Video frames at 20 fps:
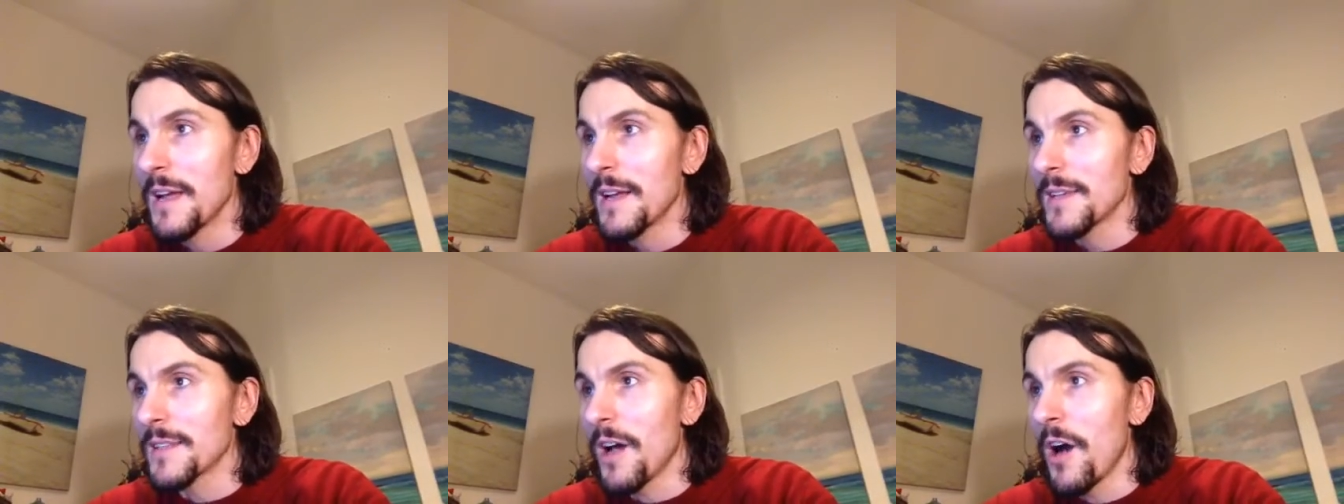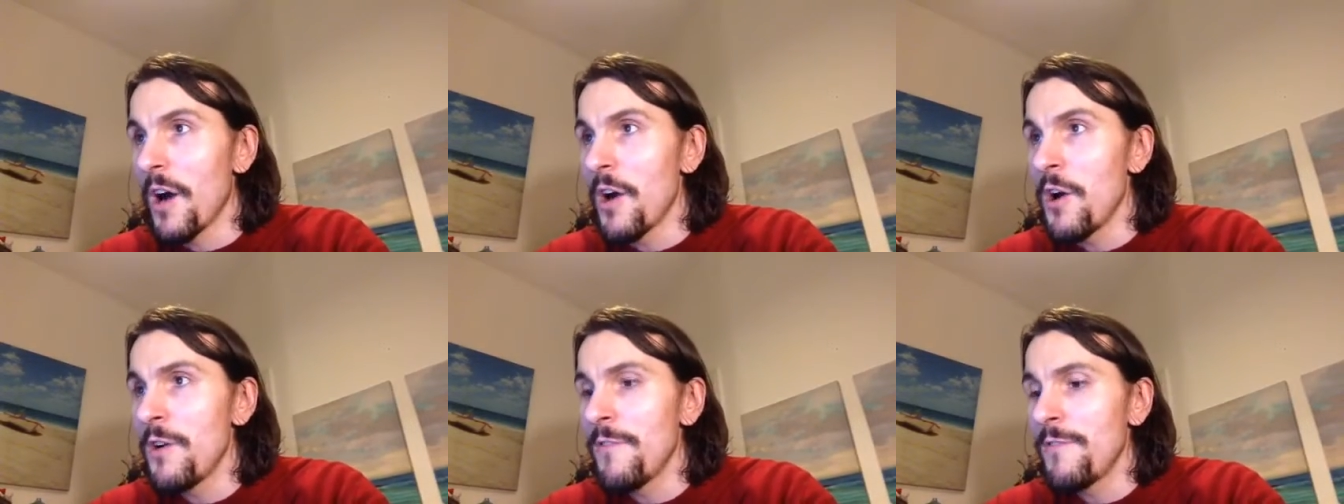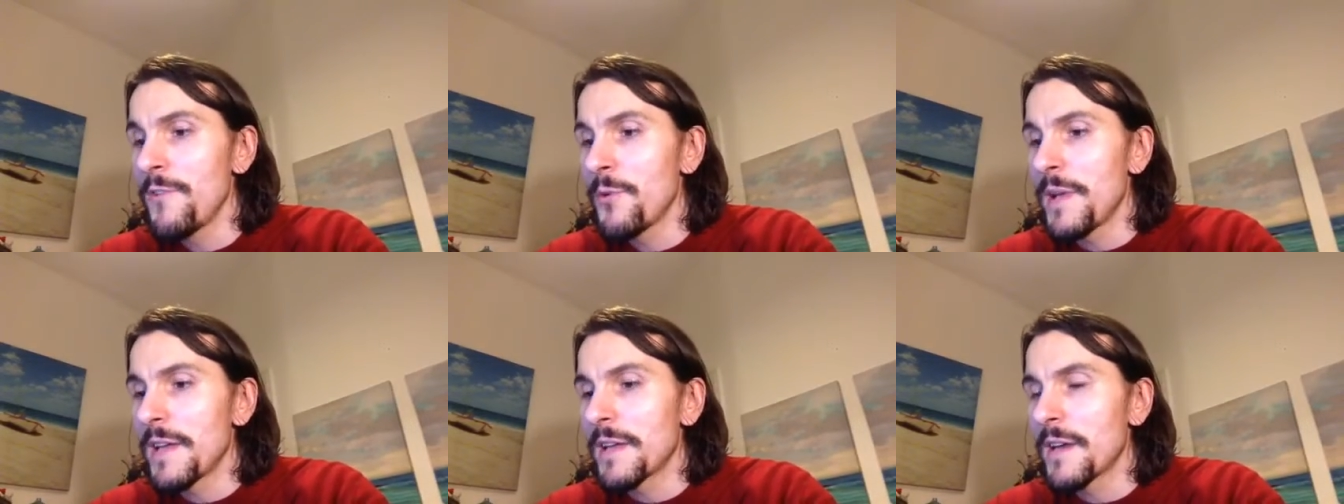So
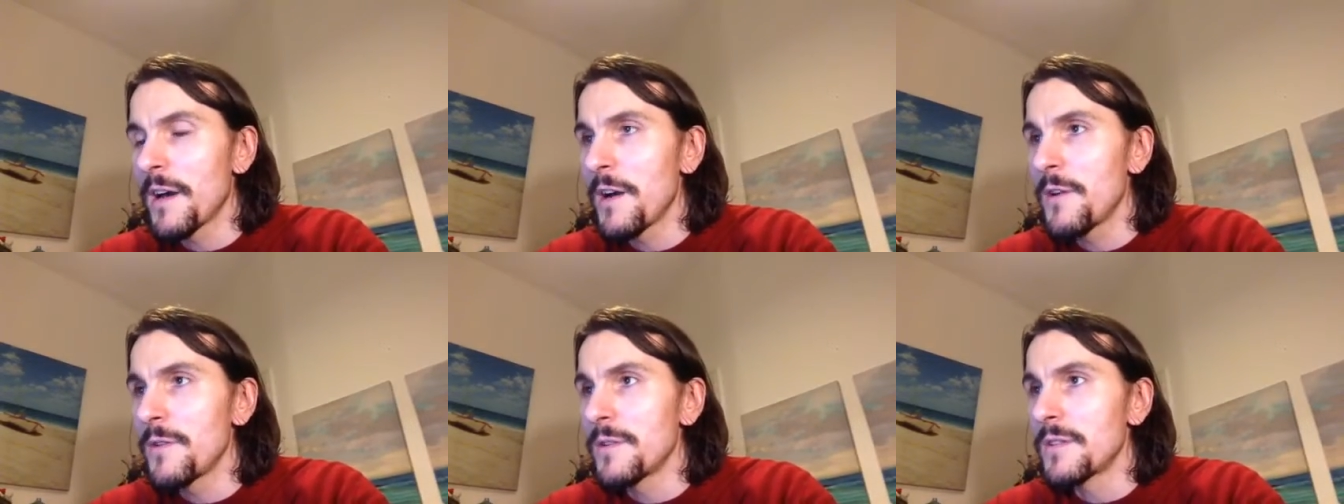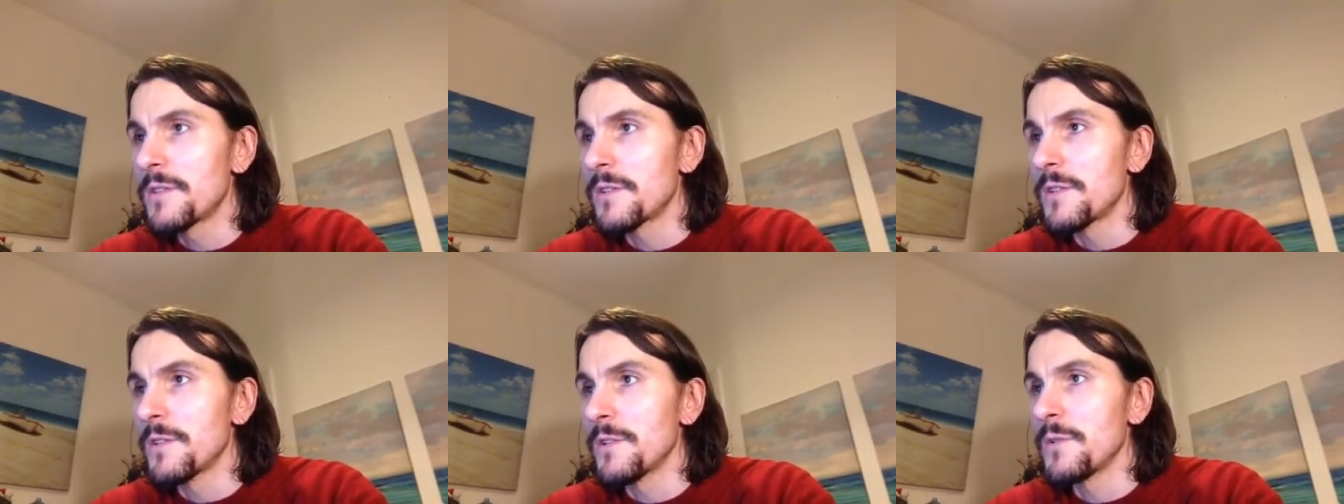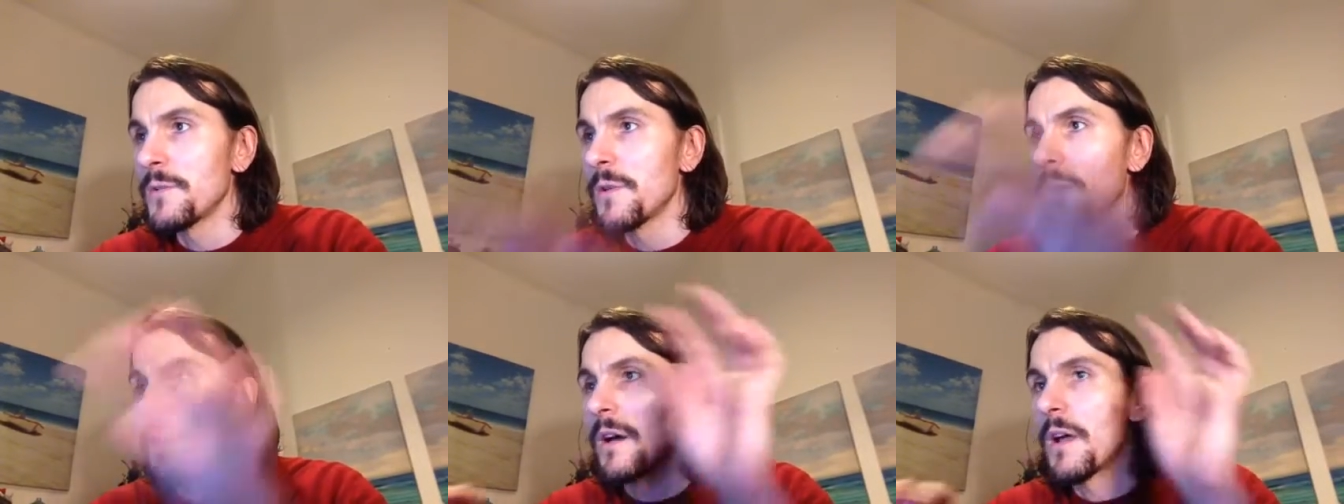over we go
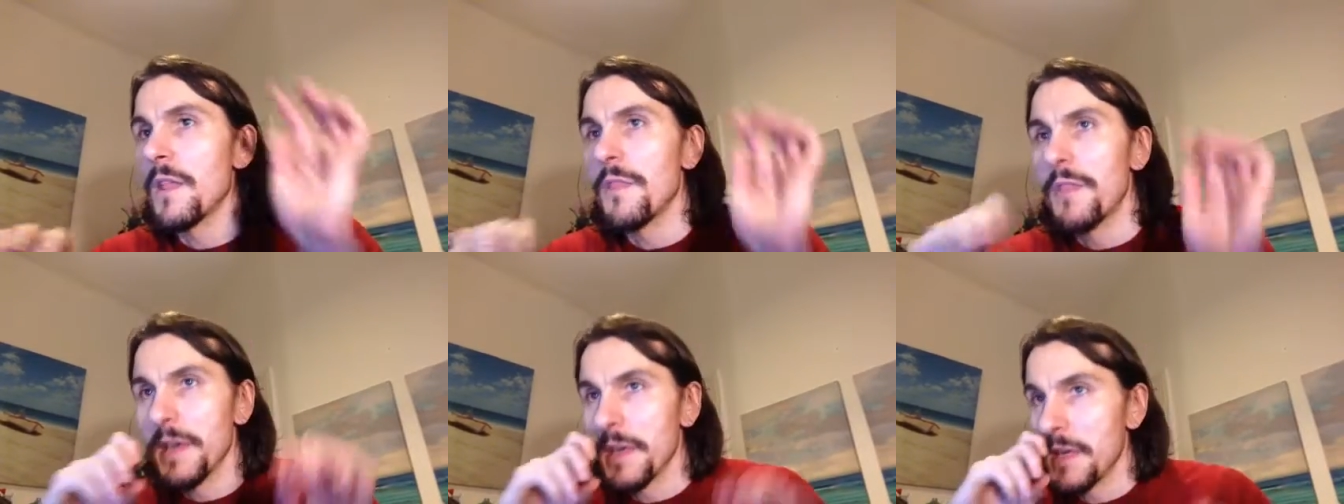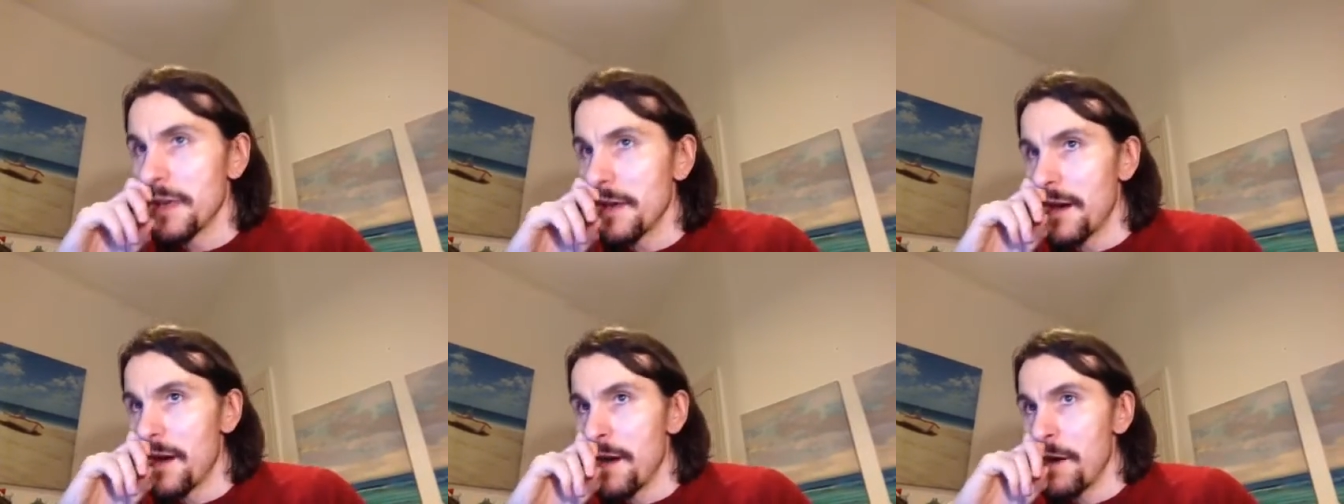to the